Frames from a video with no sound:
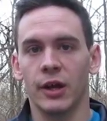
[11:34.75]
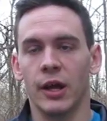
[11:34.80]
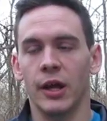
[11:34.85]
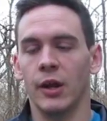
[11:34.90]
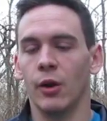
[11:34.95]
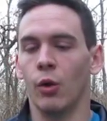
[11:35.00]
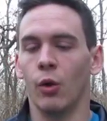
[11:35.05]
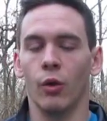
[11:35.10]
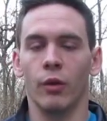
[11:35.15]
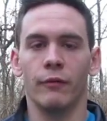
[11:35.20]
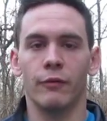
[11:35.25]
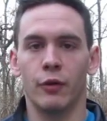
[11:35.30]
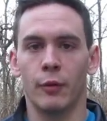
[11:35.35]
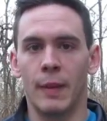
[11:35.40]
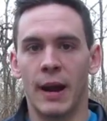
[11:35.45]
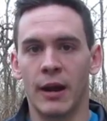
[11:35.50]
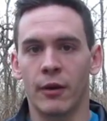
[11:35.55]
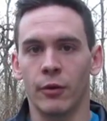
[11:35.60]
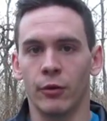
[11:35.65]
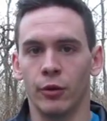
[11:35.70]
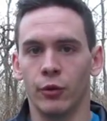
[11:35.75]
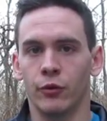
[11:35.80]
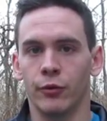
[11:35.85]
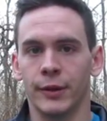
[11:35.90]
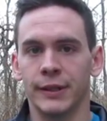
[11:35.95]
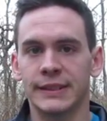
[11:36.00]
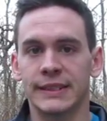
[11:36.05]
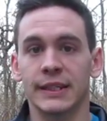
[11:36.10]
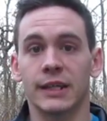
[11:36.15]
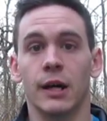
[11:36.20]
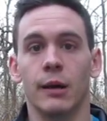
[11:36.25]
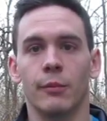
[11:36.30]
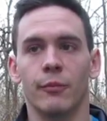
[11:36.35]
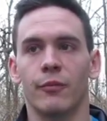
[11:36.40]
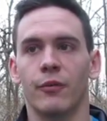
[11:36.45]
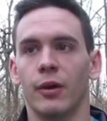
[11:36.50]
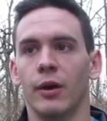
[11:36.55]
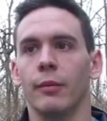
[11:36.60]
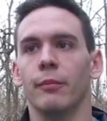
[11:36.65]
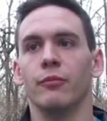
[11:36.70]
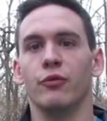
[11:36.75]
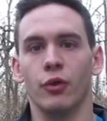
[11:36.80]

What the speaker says: and all of your macronutrients to come from